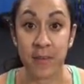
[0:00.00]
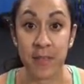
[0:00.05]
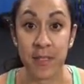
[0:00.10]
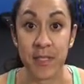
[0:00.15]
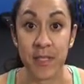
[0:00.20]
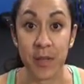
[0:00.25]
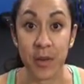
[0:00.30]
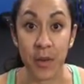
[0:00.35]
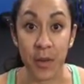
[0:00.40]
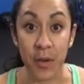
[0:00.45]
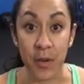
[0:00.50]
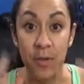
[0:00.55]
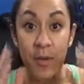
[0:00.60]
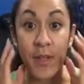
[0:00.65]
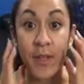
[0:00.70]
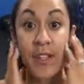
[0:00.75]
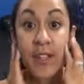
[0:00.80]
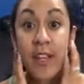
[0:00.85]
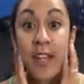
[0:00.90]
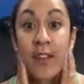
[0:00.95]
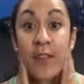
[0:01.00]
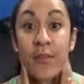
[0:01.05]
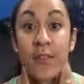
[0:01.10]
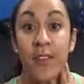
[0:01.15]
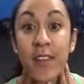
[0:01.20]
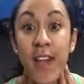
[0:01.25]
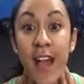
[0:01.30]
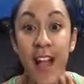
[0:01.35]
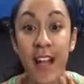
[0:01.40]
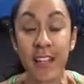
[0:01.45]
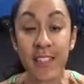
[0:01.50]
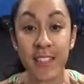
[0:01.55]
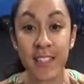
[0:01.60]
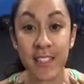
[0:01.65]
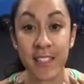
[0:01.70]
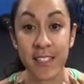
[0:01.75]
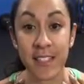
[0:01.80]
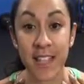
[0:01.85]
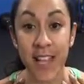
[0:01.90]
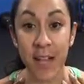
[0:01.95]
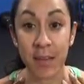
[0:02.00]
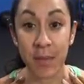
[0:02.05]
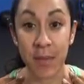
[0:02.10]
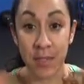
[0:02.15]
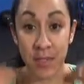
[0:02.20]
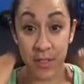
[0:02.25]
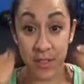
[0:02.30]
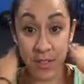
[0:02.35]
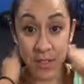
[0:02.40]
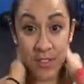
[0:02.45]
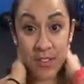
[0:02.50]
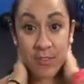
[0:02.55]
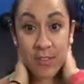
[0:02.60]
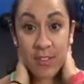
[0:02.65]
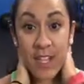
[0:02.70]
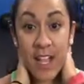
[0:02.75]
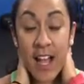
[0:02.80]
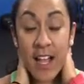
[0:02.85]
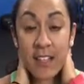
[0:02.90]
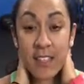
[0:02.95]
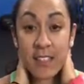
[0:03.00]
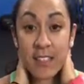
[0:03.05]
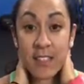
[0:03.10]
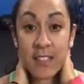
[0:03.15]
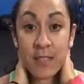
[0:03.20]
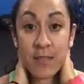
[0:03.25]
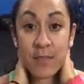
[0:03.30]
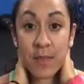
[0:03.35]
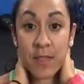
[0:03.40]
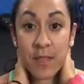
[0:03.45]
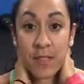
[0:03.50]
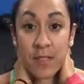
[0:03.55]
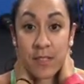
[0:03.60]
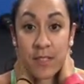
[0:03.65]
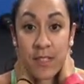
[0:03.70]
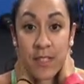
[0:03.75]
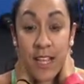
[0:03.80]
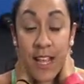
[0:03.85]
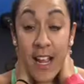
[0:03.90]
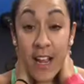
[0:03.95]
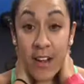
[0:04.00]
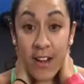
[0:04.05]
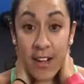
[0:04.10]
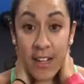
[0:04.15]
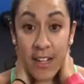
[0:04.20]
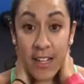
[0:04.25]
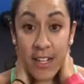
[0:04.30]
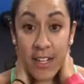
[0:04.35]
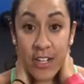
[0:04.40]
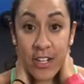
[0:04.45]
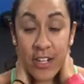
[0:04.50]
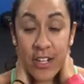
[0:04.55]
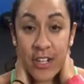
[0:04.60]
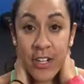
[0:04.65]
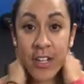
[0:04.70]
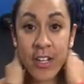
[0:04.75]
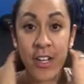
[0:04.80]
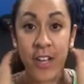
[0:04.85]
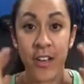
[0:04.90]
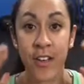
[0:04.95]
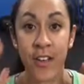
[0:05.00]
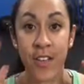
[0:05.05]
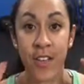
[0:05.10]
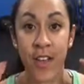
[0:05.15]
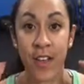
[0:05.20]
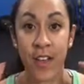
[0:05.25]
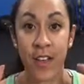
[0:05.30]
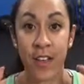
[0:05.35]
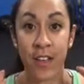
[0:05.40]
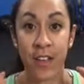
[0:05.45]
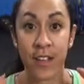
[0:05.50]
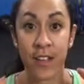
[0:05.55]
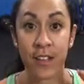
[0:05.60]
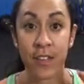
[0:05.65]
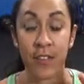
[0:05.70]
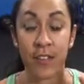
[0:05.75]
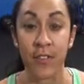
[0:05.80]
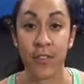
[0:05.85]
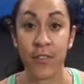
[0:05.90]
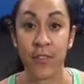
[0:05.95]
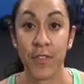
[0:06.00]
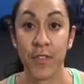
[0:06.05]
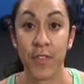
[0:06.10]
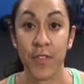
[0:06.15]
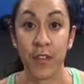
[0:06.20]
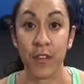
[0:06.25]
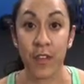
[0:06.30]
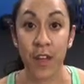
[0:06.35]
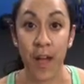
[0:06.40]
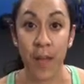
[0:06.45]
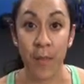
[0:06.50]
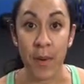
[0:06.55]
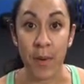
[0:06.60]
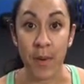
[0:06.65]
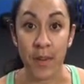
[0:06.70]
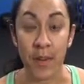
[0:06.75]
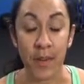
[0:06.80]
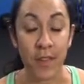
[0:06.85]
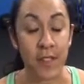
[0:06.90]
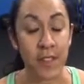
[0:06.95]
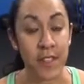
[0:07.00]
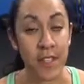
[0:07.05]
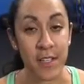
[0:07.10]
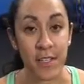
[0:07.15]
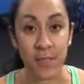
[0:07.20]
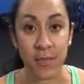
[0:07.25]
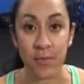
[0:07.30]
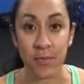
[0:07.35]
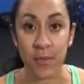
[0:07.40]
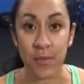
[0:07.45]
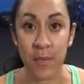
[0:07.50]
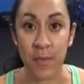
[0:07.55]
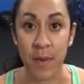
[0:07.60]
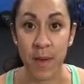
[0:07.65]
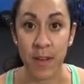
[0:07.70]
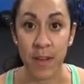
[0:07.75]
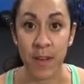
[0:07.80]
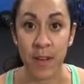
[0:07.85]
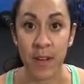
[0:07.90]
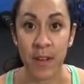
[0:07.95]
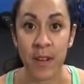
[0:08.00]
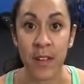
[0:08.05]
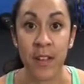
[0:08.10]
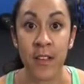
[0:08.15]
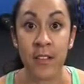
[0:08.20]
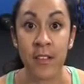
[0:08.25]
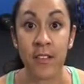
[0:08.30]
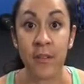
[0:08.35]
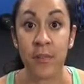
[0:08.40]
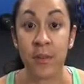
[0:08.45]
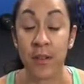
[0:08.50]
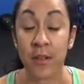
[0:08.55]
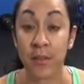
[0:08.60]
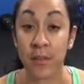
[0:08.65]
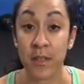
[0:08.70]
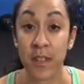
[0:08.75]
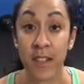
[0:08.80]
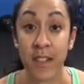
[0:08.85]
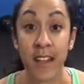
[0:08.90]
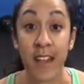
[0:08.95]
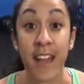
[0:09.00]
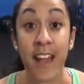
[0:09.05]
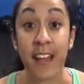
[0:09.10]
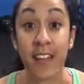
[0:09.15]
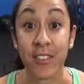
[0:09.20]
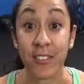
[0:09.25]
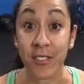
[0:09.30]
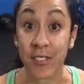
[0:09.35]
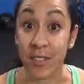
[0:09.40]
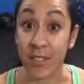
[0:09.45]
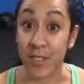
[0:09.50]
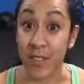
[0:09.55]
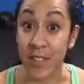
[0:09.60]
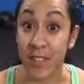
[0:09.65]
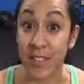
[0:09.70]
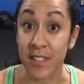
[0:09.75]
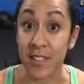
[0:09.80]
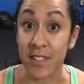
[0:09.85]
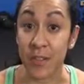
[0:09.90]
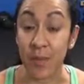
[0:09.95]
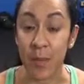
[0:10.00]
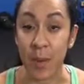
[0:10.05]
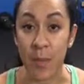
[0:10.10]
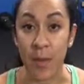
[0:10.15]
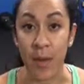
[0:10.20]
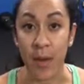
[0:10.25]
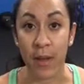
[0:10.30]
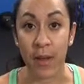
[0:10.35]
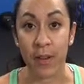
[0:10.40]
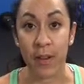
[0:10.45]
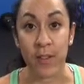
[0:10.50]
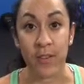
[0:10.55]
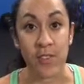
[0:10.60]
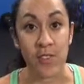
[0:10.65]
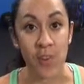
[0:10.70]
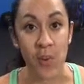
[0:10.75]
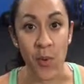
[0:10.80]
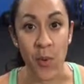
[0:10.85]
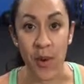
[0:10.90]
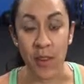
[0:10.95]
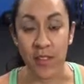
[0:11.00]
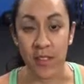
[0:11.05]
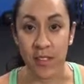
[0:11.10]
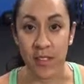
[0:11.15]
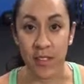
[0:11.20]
So if we can kind of relax this neck muscle and relax these muscles in the area here, then you'll feel a lot better, the tension will be better, you'll be able to kind of handle your stress a little bit better, and so on.